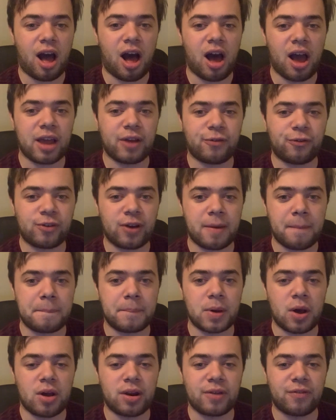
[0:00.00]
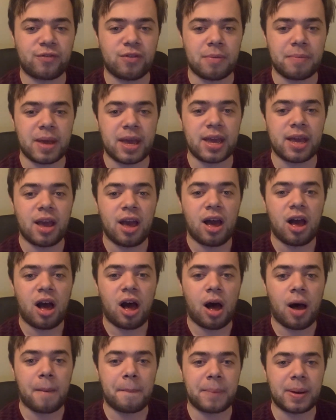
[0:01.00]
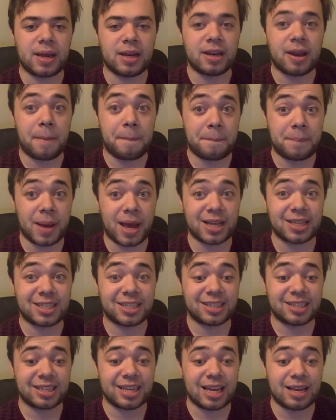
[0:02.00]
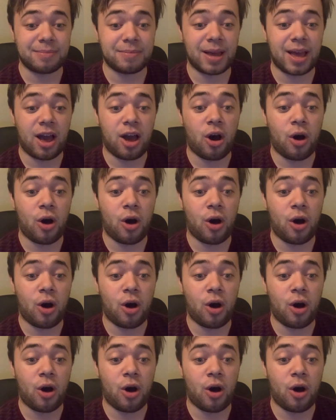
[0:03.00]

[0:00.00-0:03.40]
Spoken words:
I think Burnley, for me, are being the best team